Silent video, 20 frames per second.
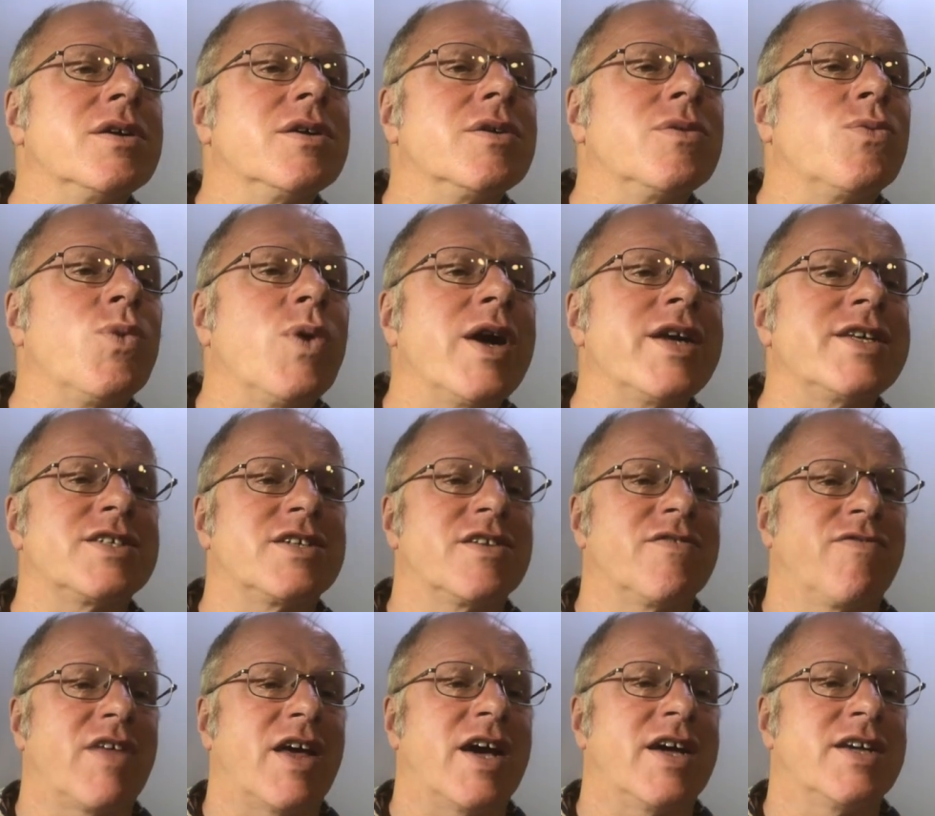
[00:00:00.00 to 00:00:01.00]
west
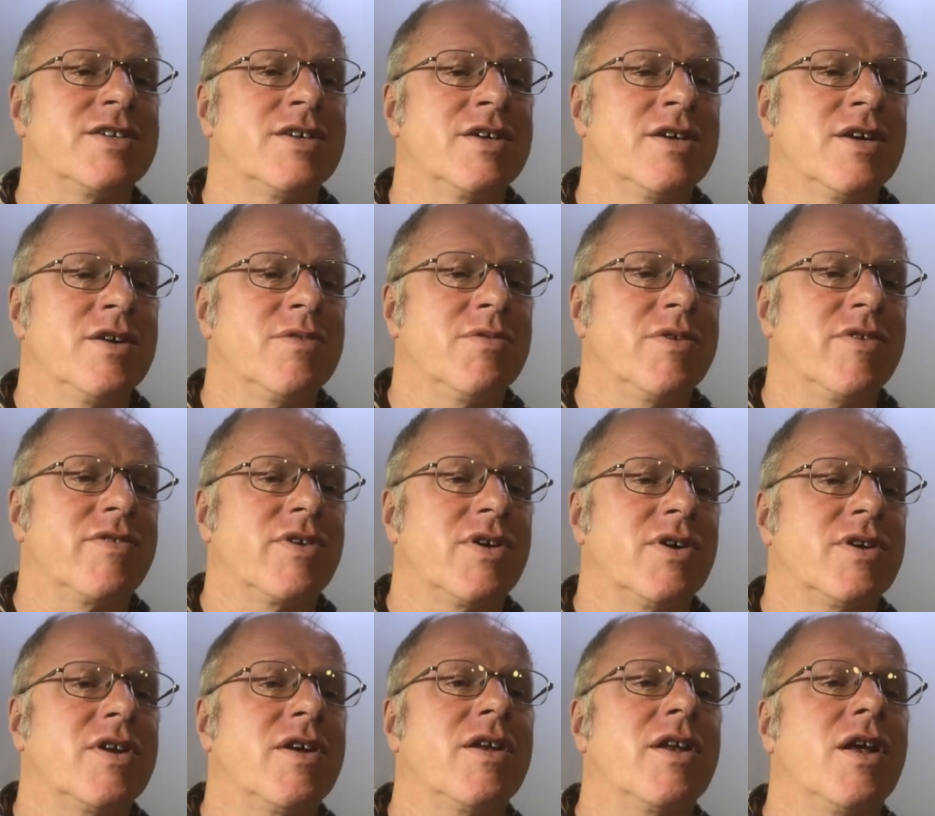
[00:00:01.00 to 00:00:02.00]
of that, we've
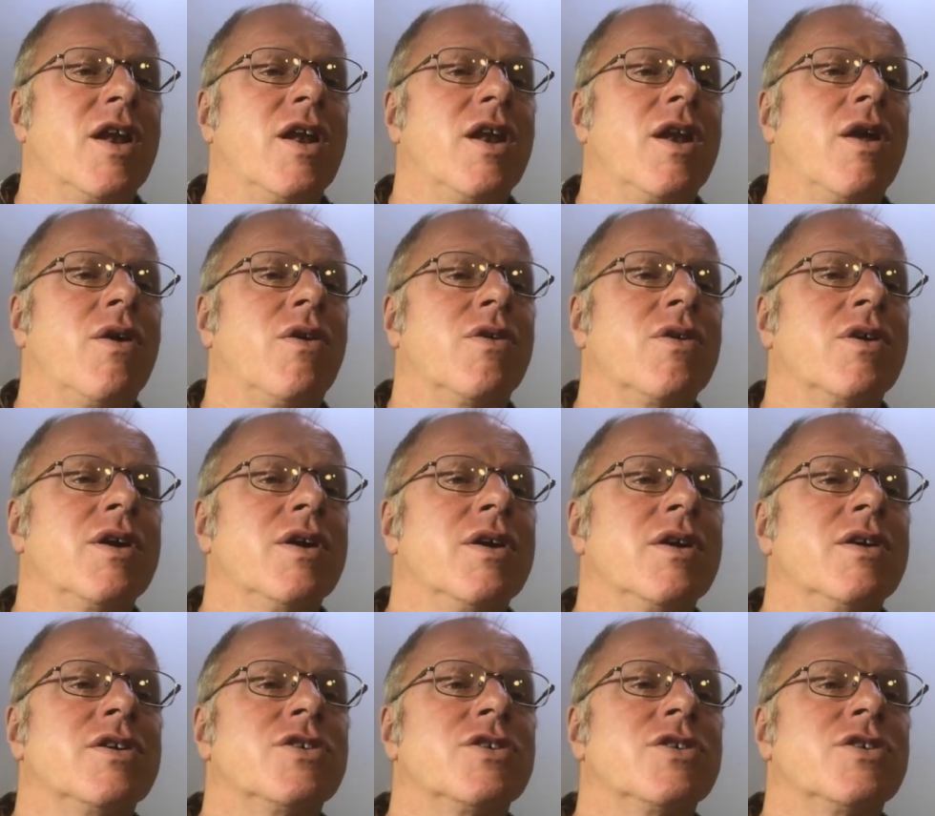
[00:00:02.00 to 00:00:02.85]
got a long,